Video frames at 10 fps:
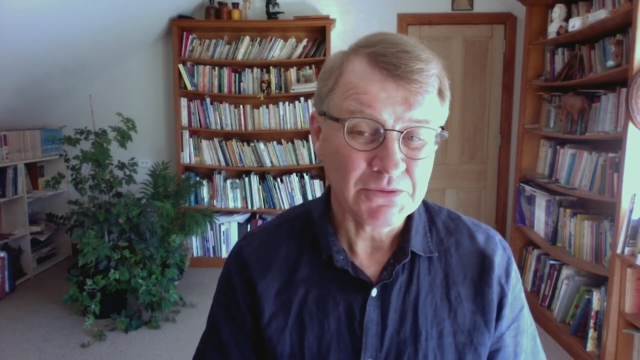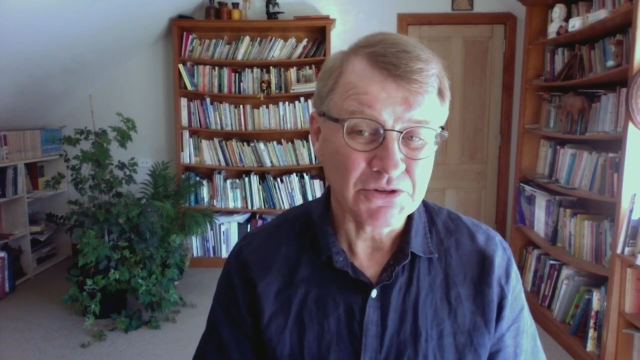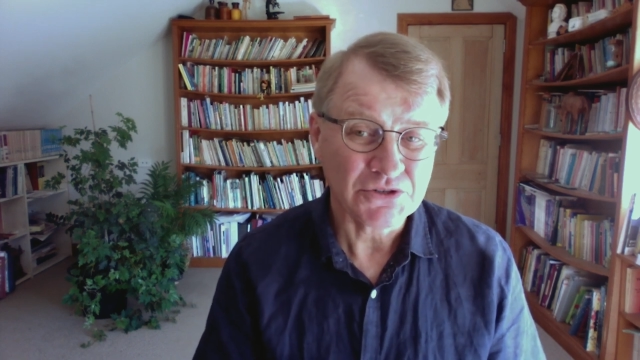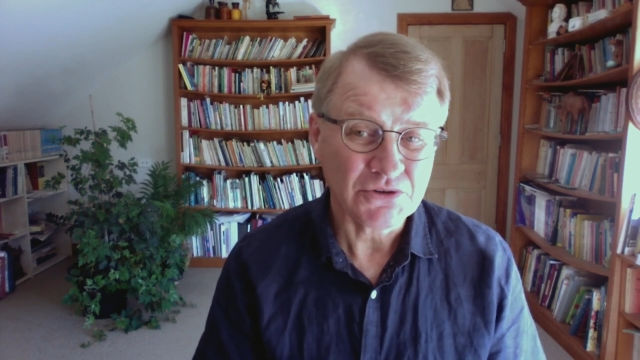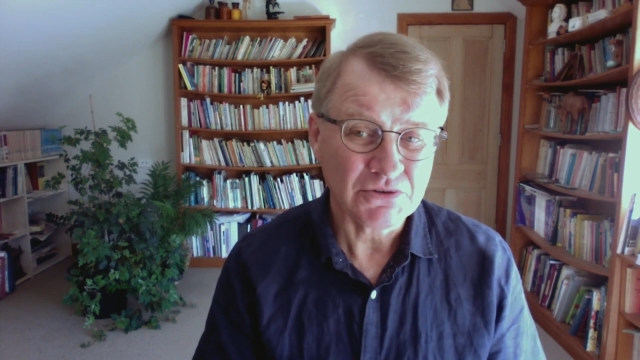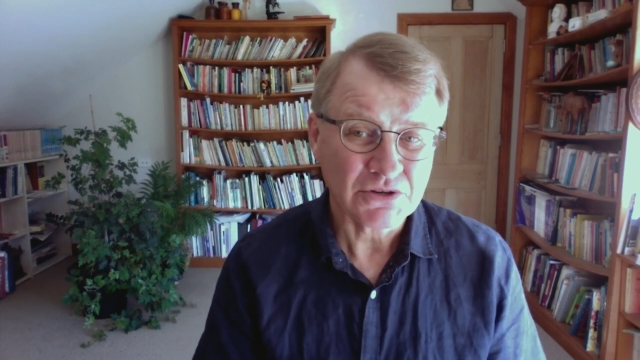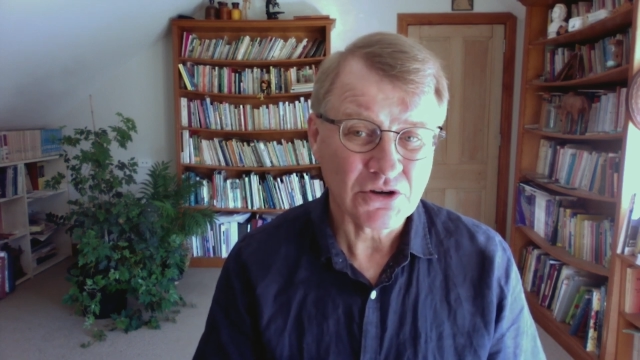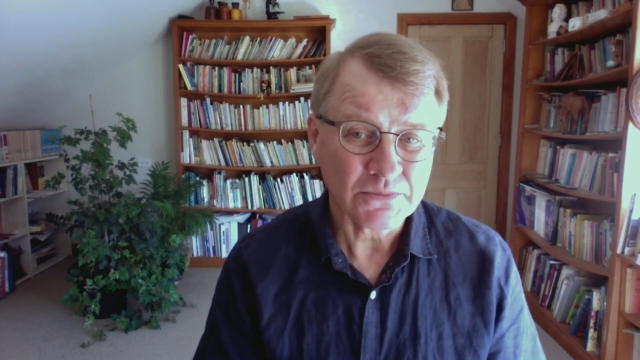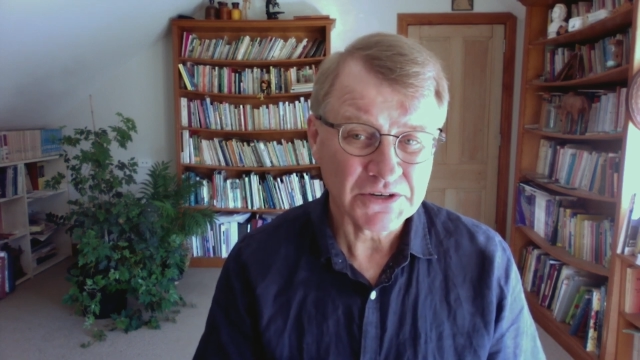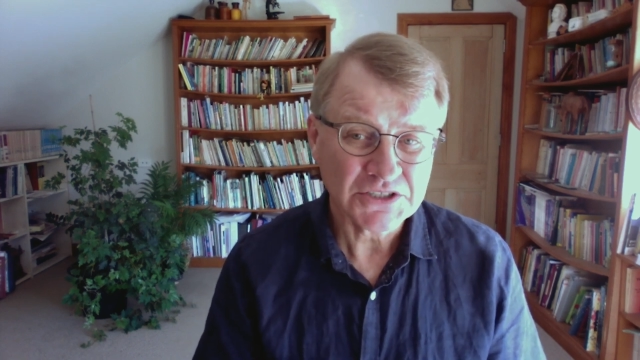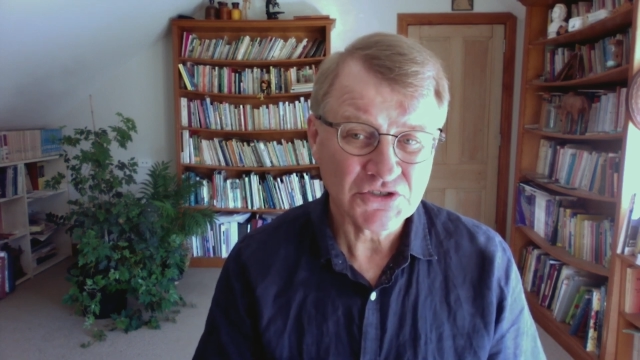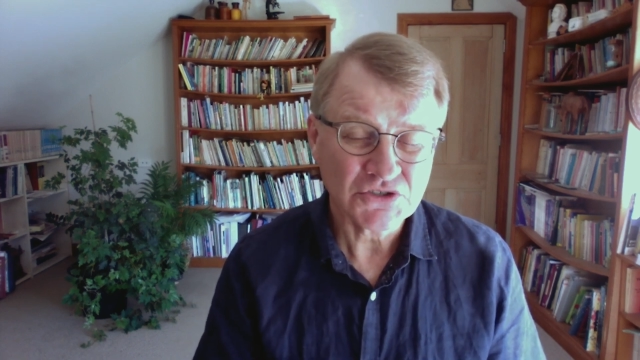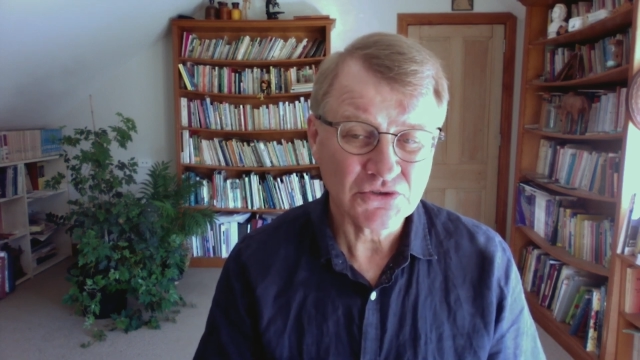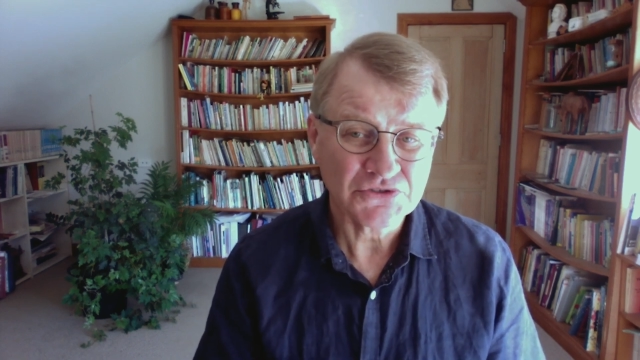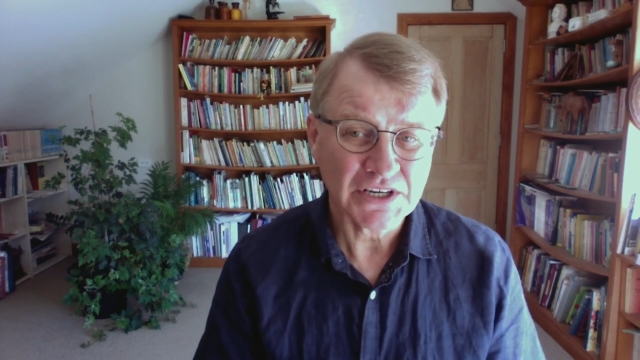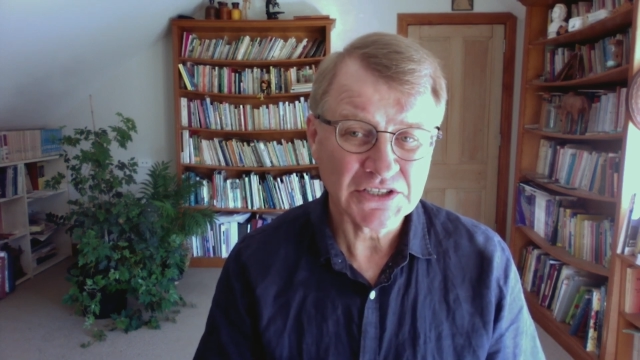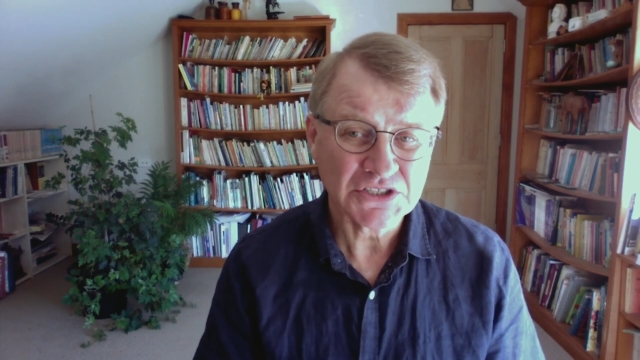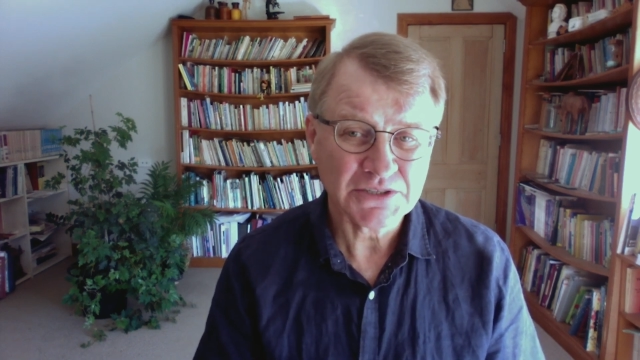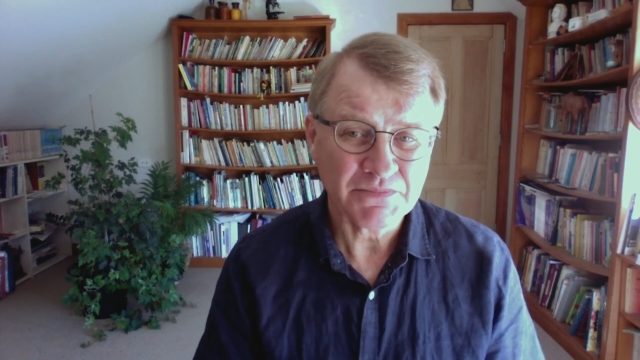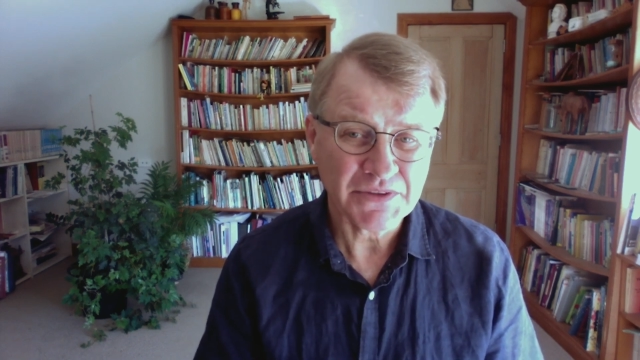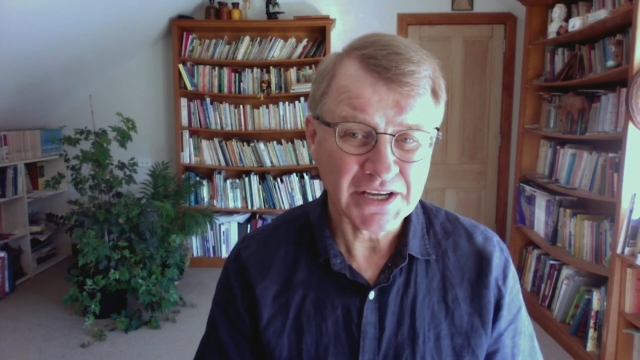would do comprehensive stool tests,